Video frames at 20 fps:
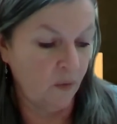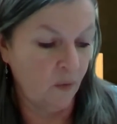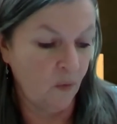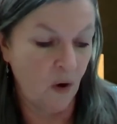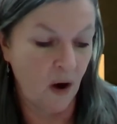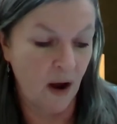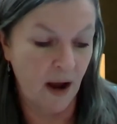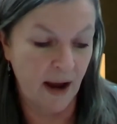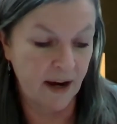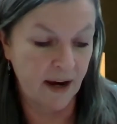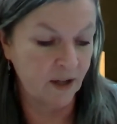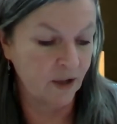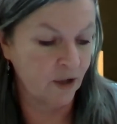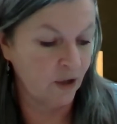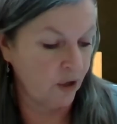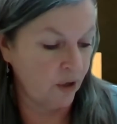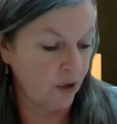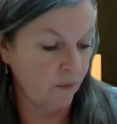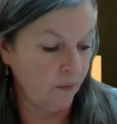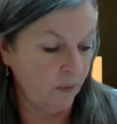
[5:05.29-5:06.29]
Why
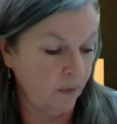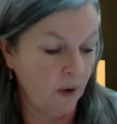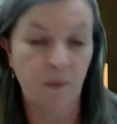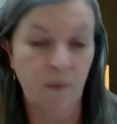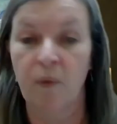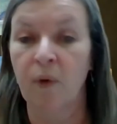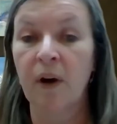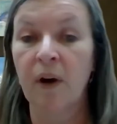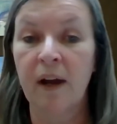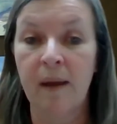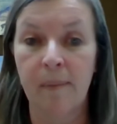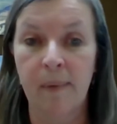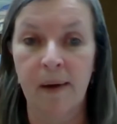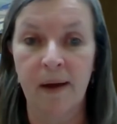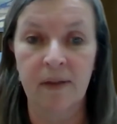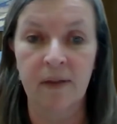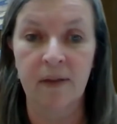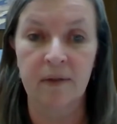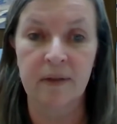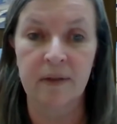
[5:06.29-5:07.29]
shouldn't we worry
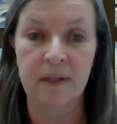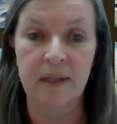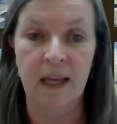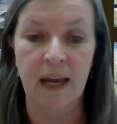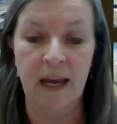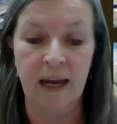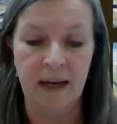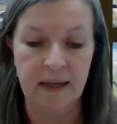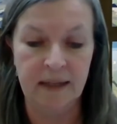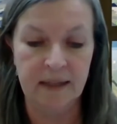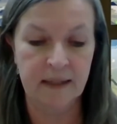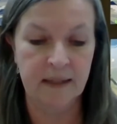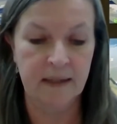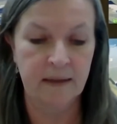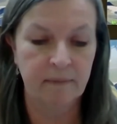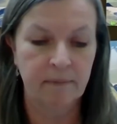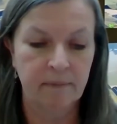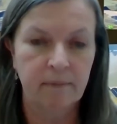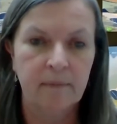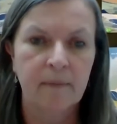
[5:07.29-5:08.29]
about those things?
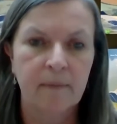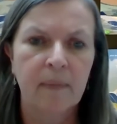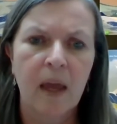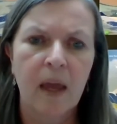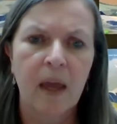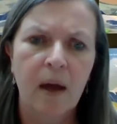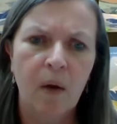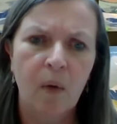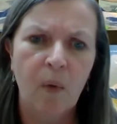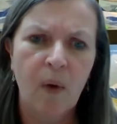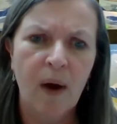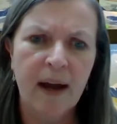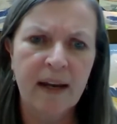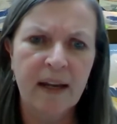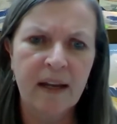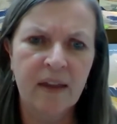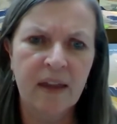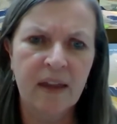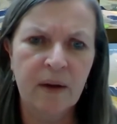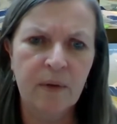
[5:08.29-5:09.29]
Why
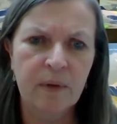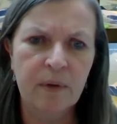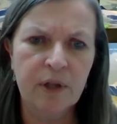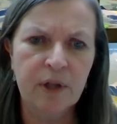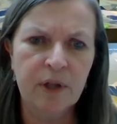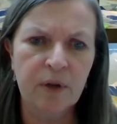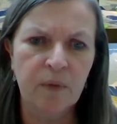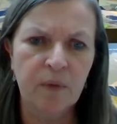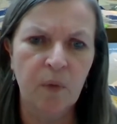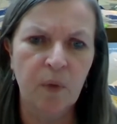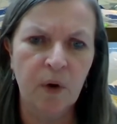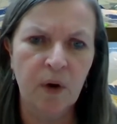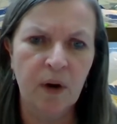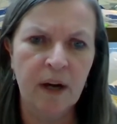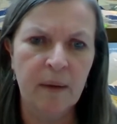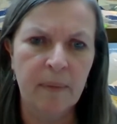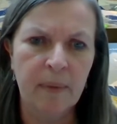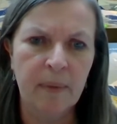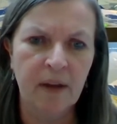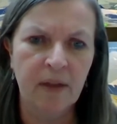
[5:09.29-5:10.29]
do you think we shouldn't
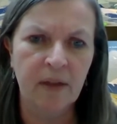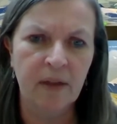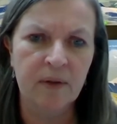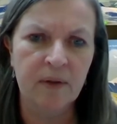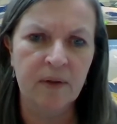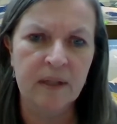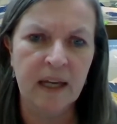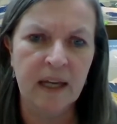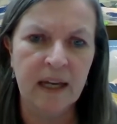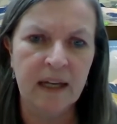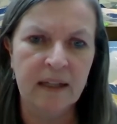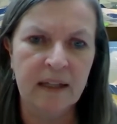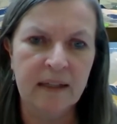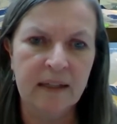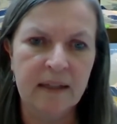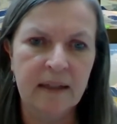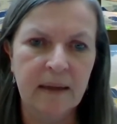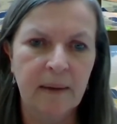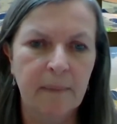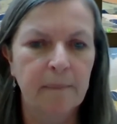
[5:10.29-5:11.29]
worry about those
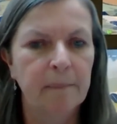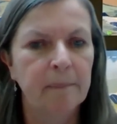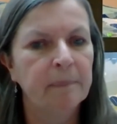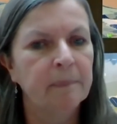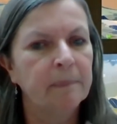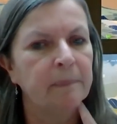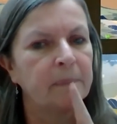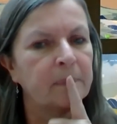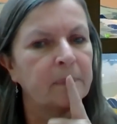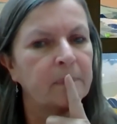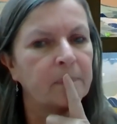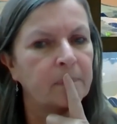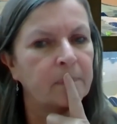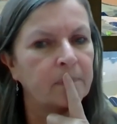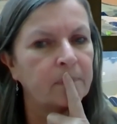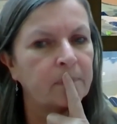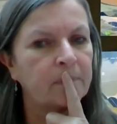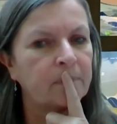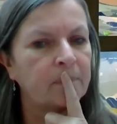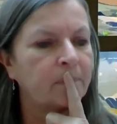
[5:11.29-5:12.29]

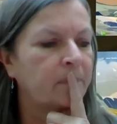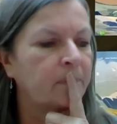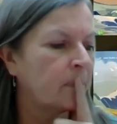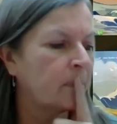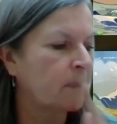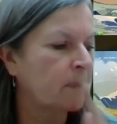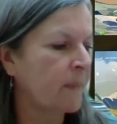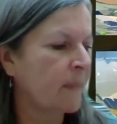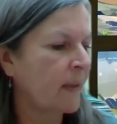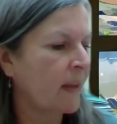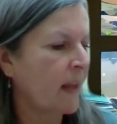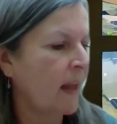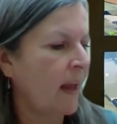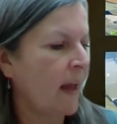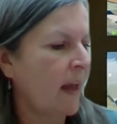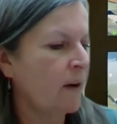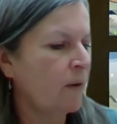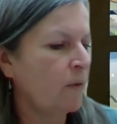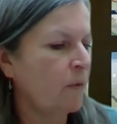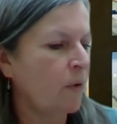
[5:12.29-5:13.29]
things?
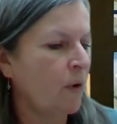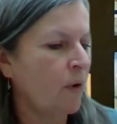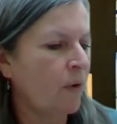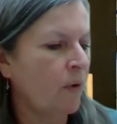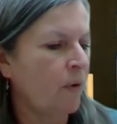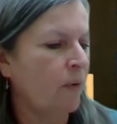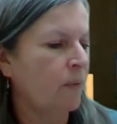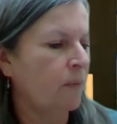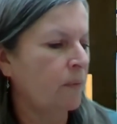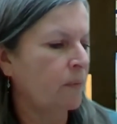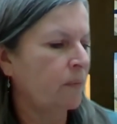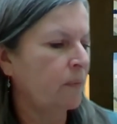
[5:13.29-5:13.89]
I don't know.